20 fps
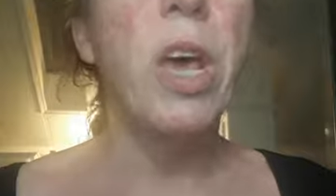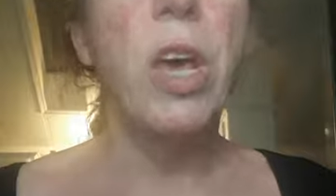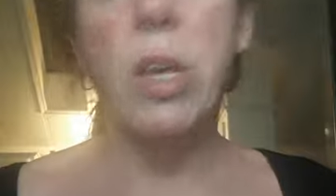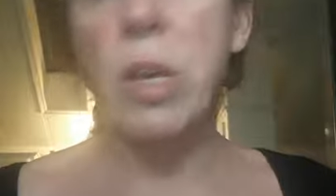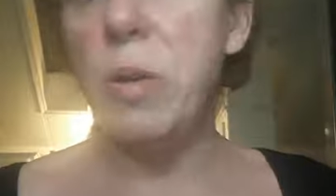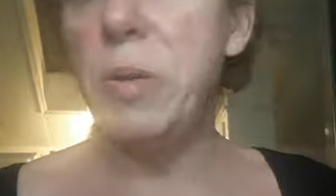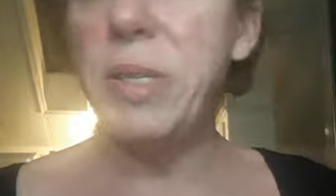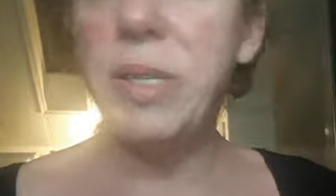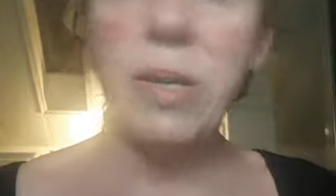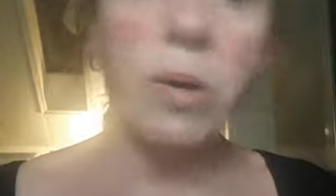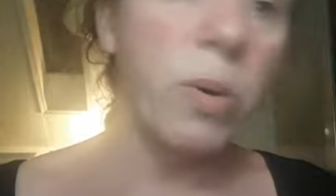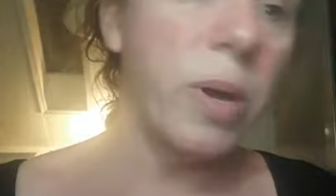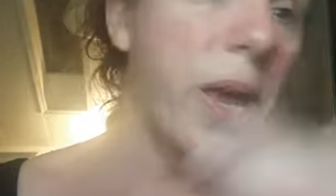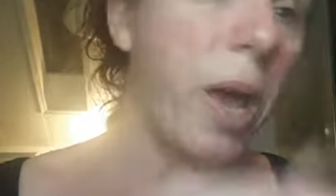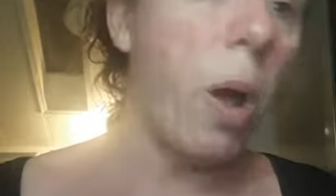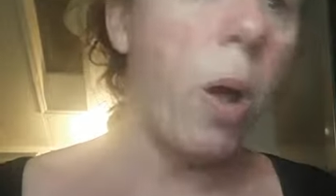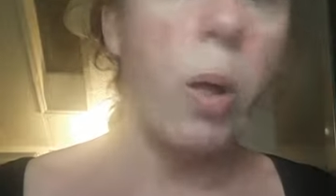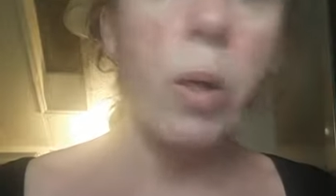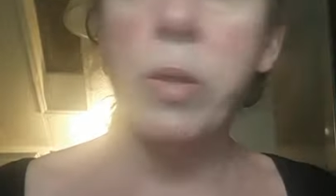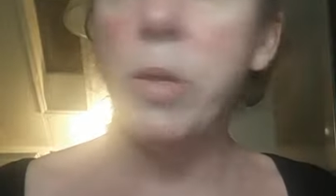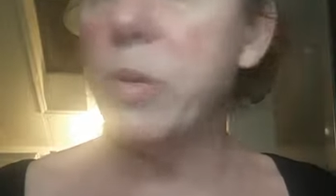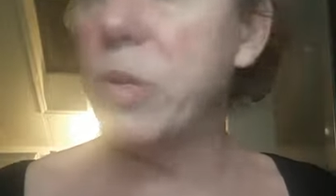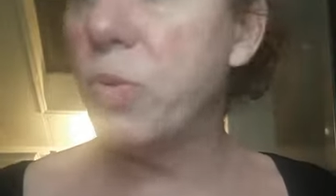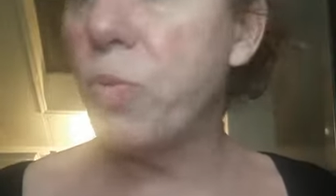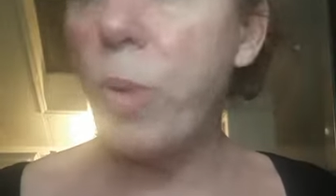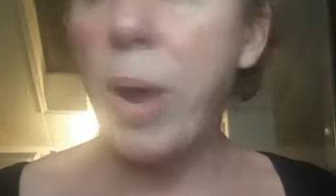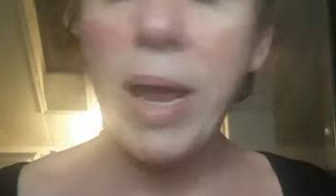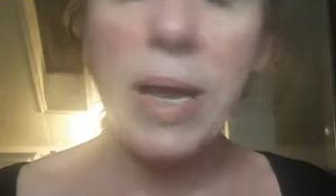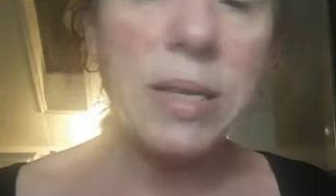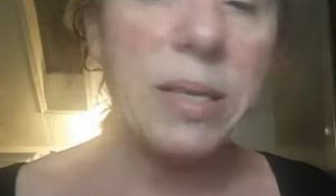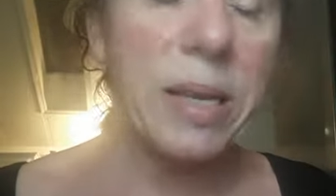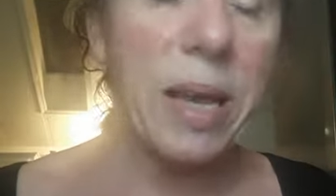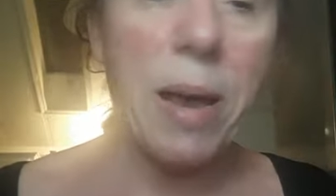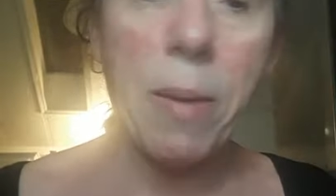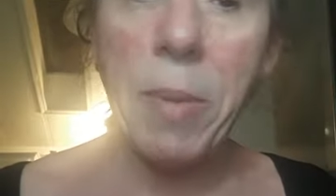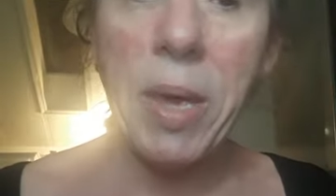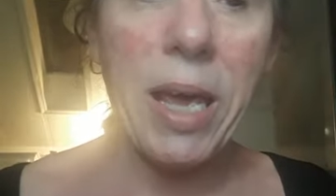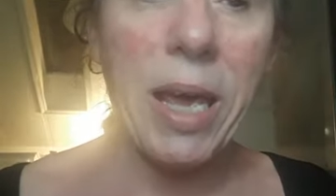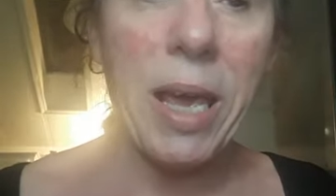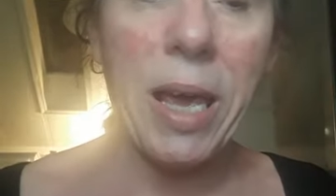You still get all those rays
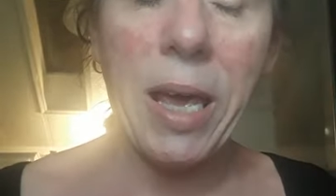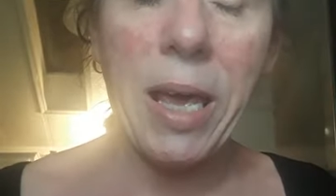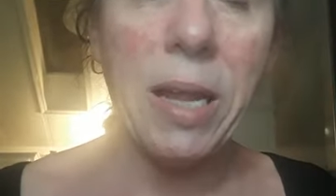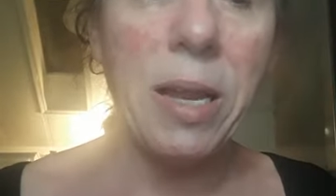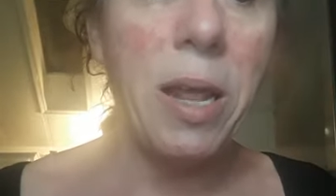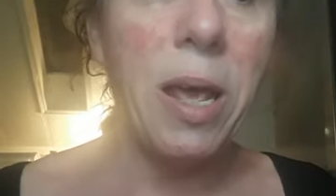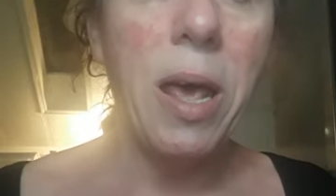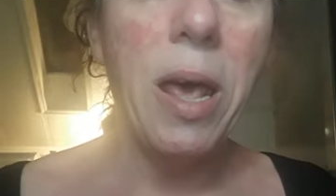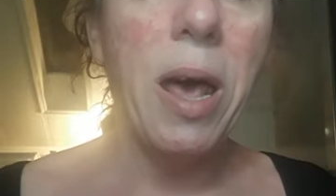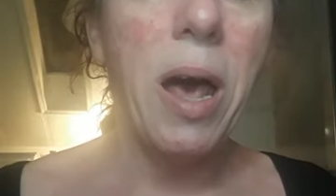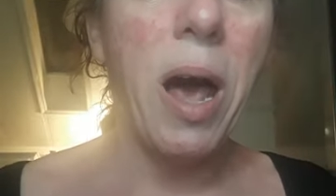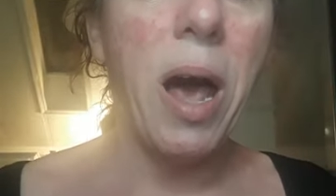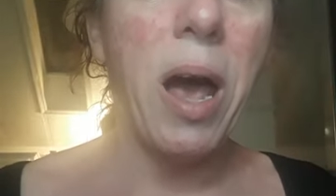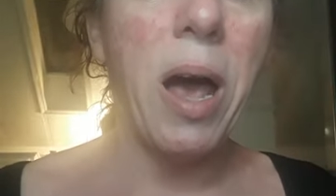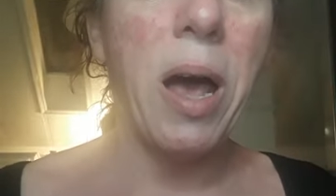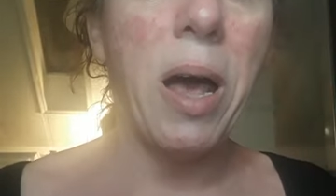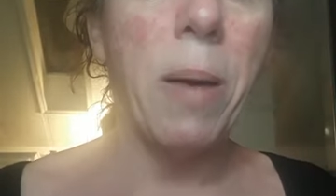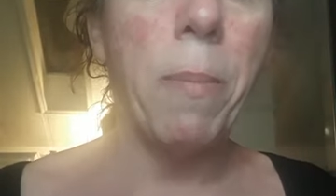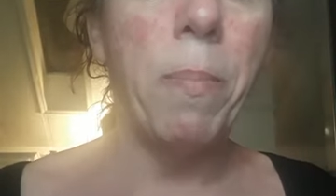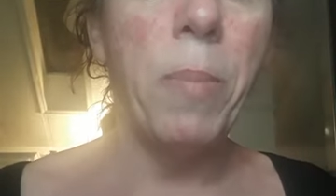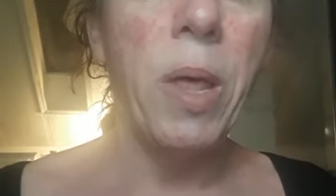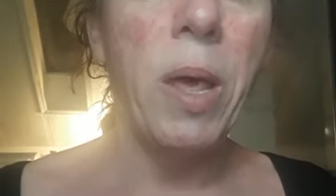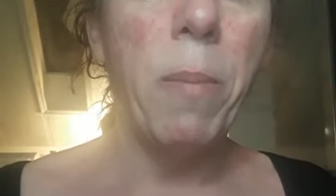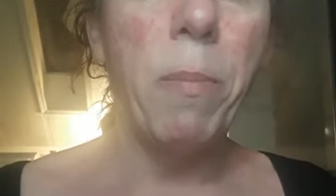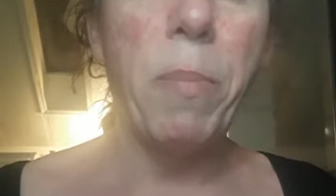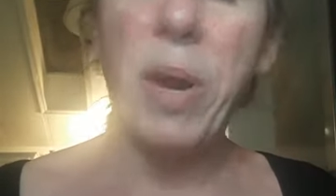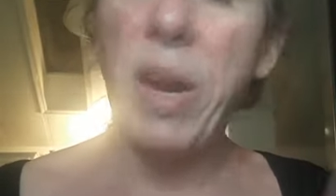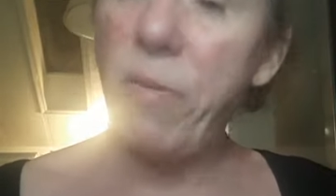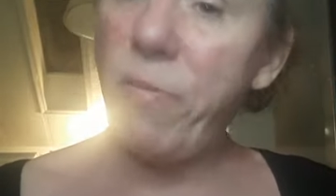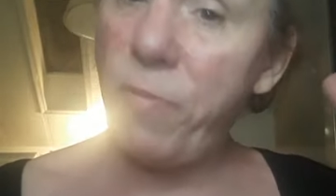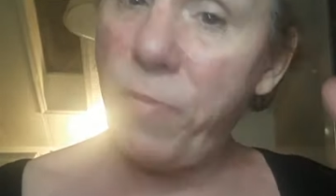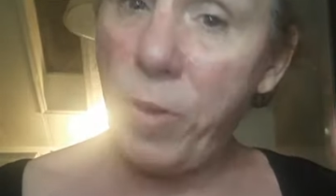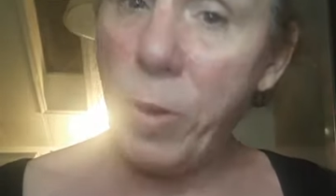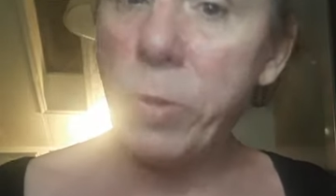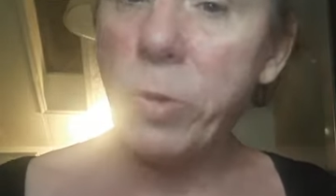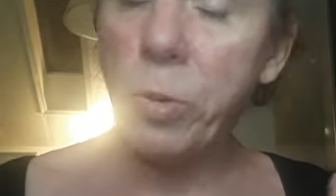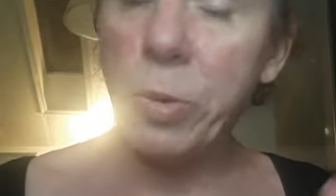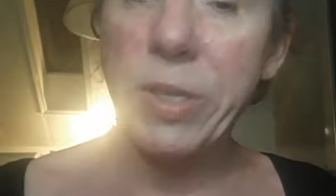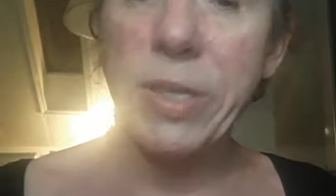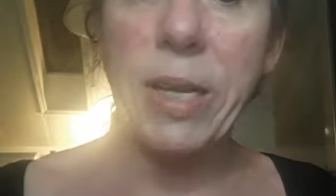coming in, but it
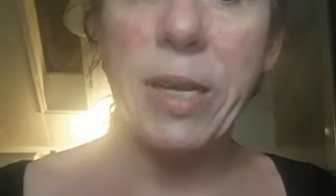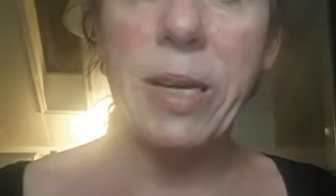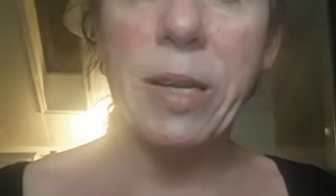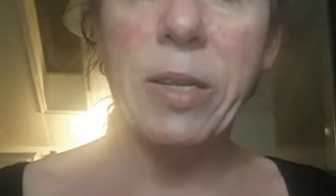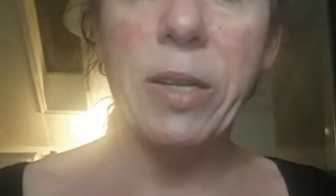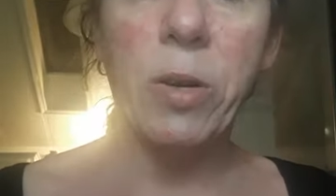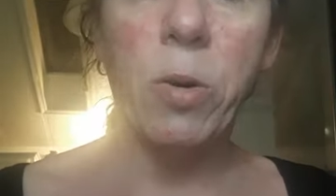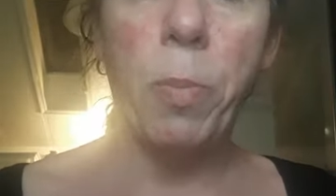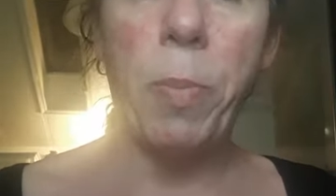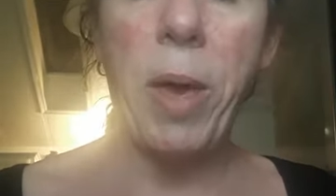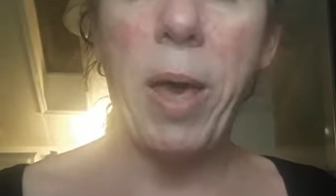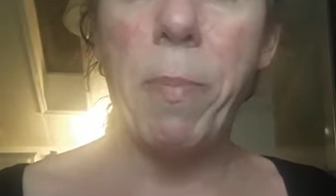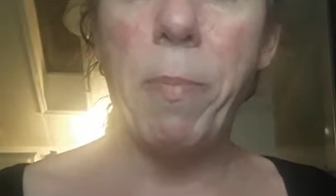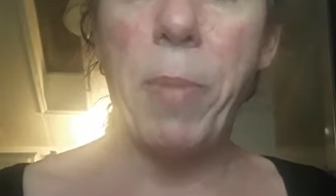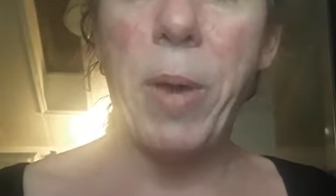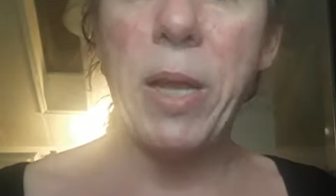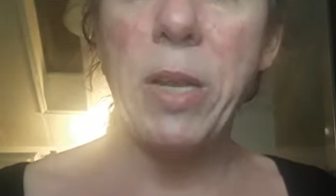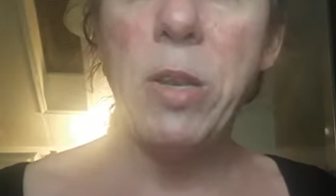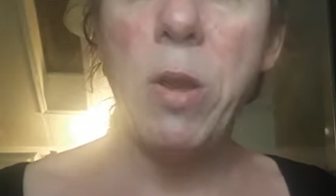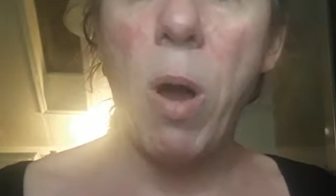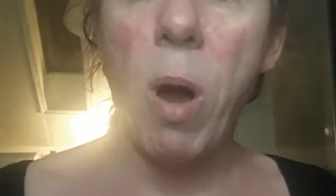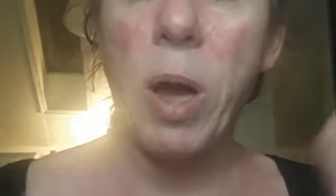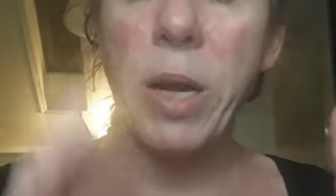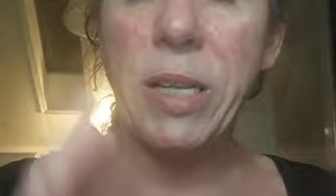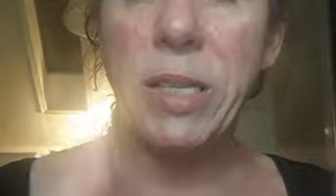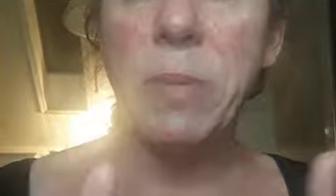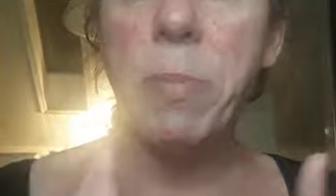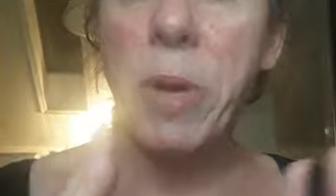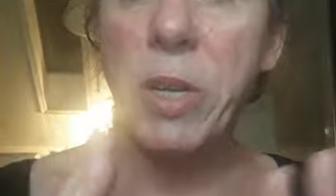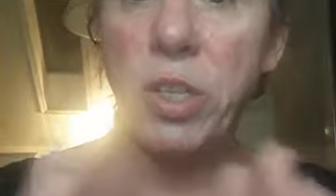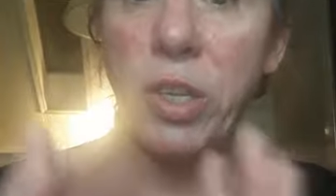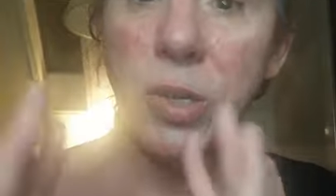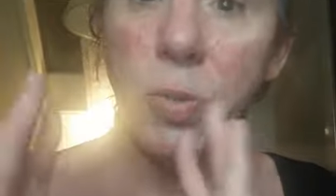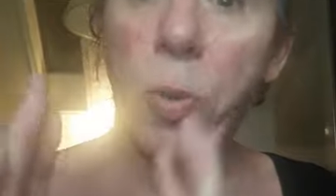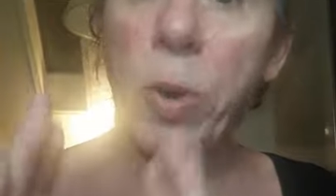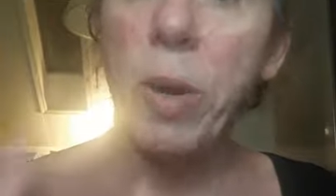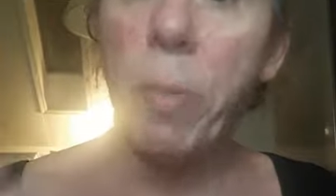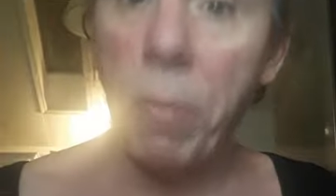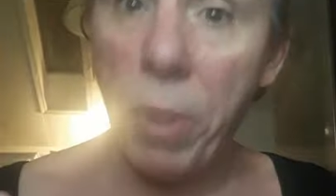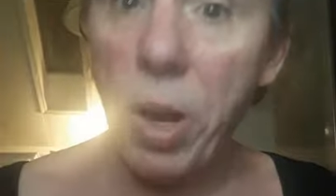filters it a little bit, but not as much as
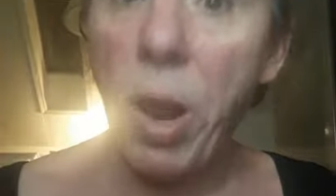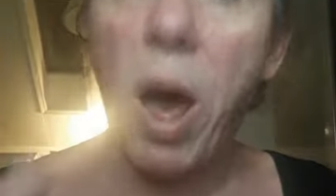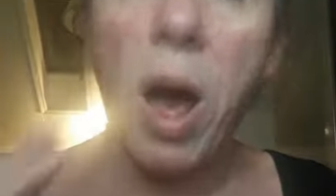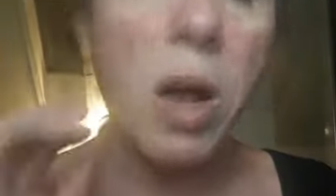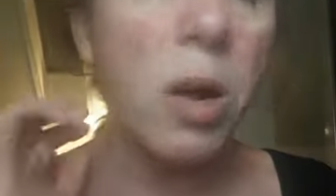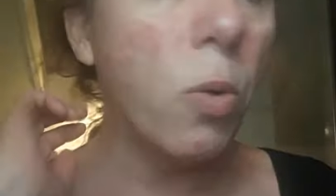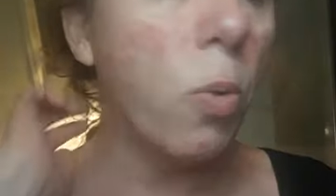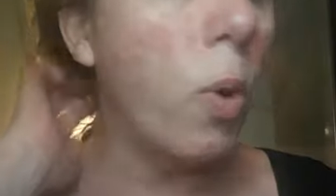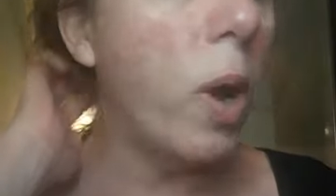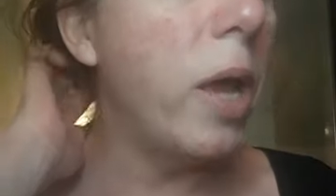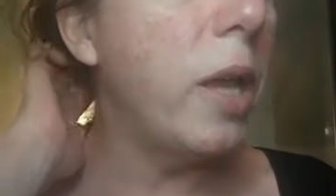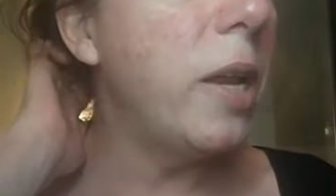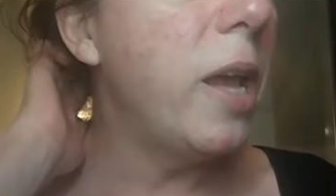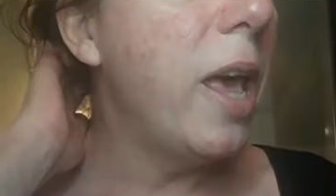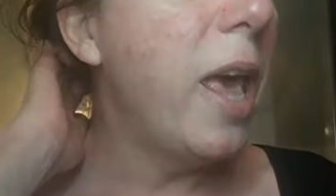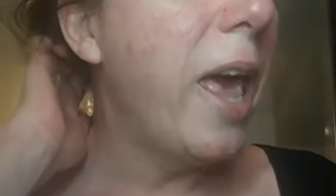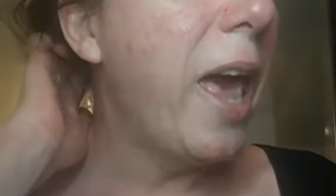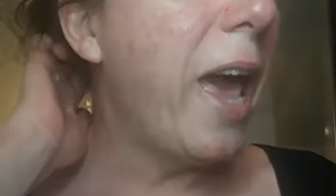what a block would.